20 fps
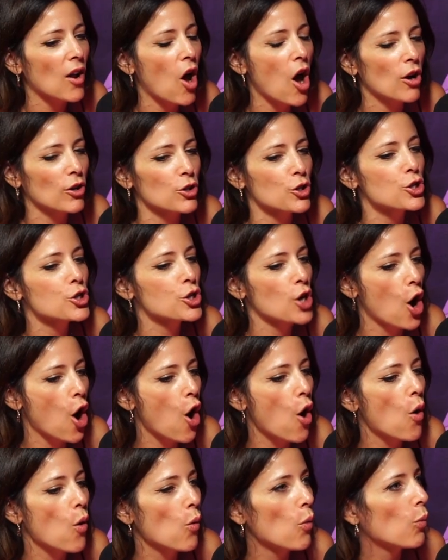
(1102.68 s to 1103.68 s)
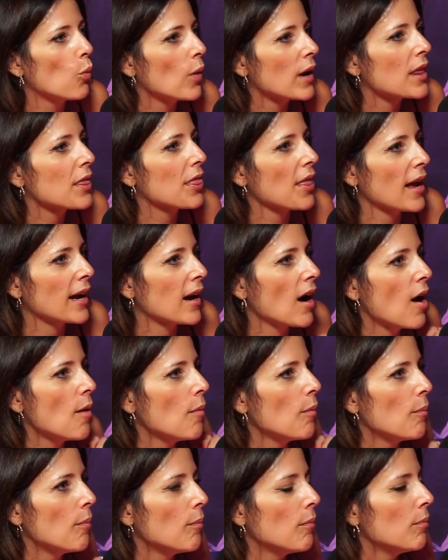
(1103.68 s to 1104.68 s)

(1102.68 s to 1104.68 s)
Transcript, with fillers: on a show with like a